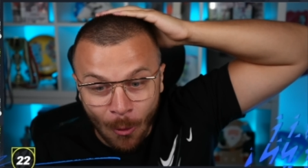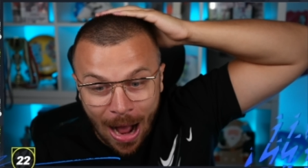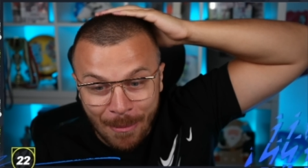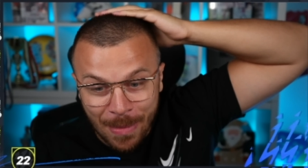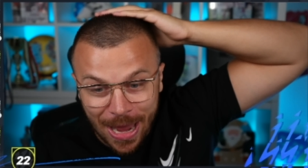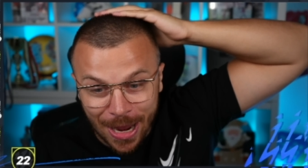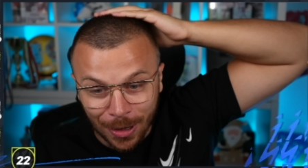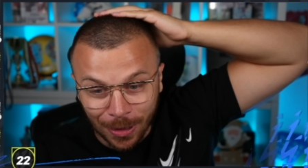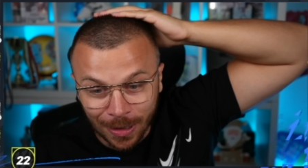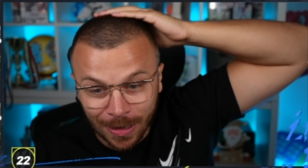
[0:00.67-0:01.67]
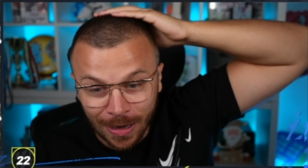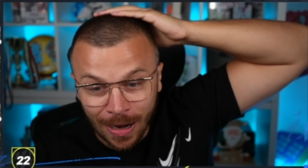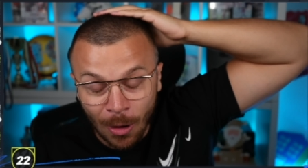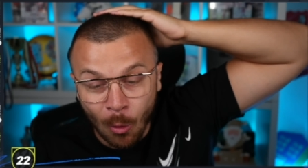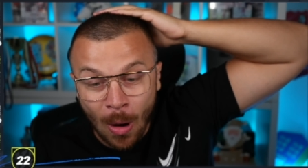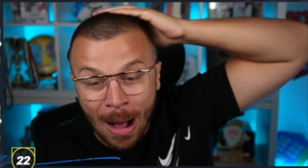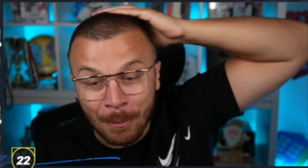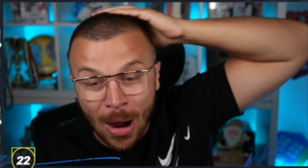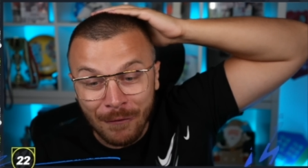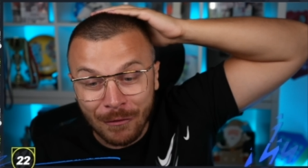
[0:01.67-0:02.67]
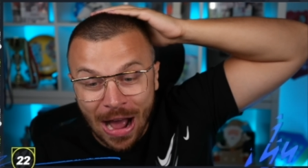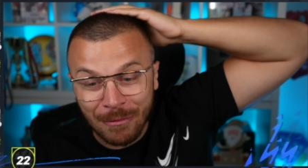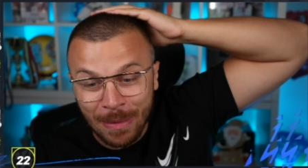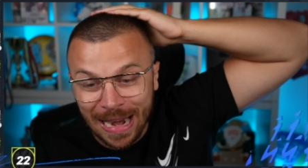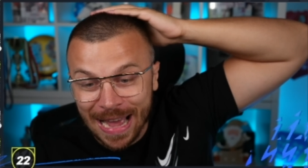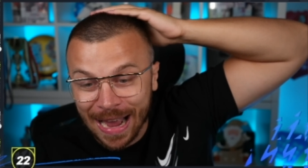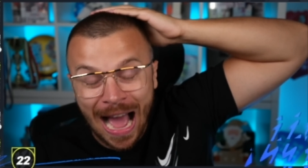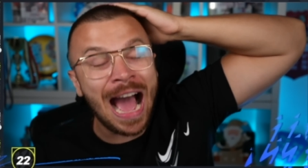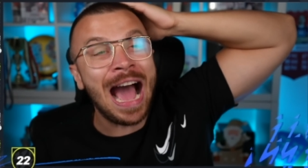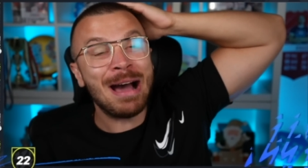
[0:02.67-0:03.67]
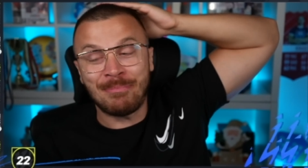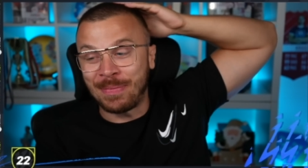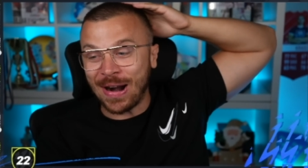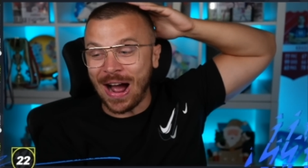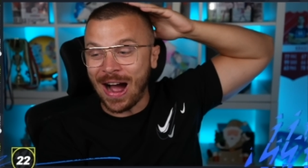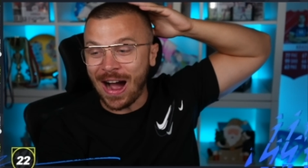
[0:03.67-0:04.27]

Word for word: got 1 mil. 1.5 million. Ah, bro!